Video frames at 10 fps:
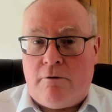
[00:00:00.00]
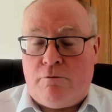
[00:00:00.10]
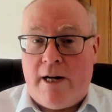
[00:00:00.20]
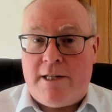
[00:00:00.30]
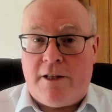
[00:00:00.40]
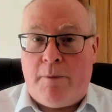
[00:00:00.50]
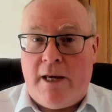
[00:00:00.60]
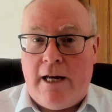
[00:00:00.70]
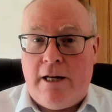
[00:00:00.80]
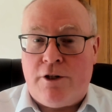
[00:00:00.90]
raising the
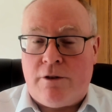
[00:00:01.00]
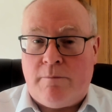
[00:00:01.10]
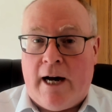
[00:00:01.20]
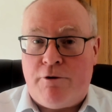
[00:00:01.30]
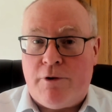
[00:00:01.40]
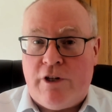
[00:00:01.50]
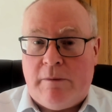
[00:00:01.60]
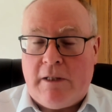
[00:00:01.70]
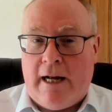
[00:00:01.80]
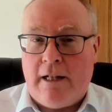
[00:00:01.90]
pH, the
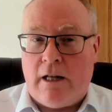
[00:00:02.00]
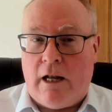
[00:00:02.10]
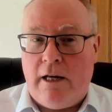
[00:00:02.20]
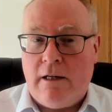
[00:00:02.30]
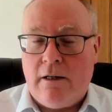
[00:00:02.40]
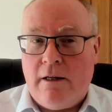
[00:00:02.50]
hydrothermal alkaline.